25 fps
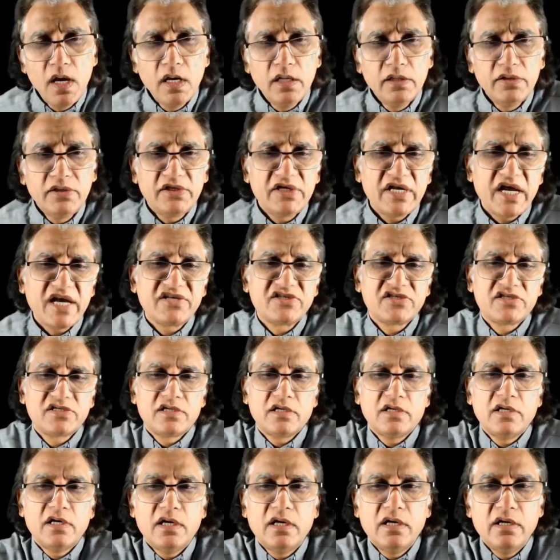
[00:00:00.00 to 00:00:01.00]
The text
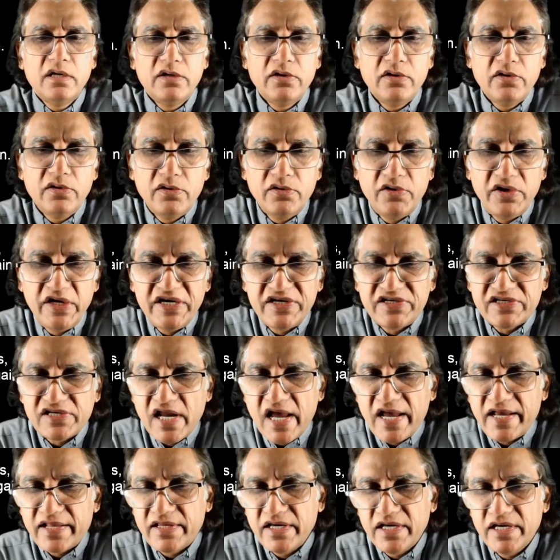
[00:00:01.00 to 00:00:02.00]
reads
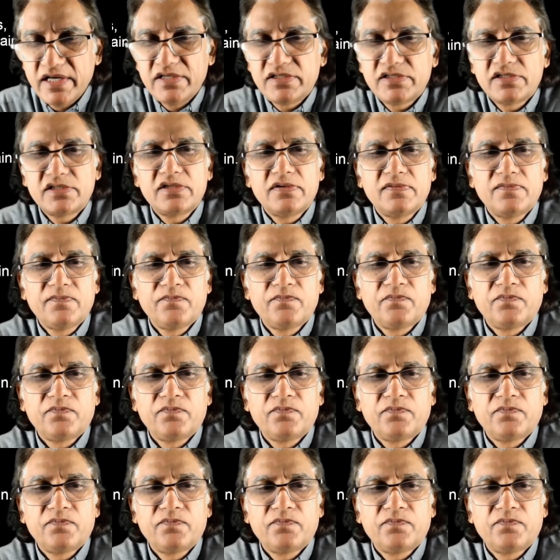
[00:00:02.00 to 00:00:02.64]
like this: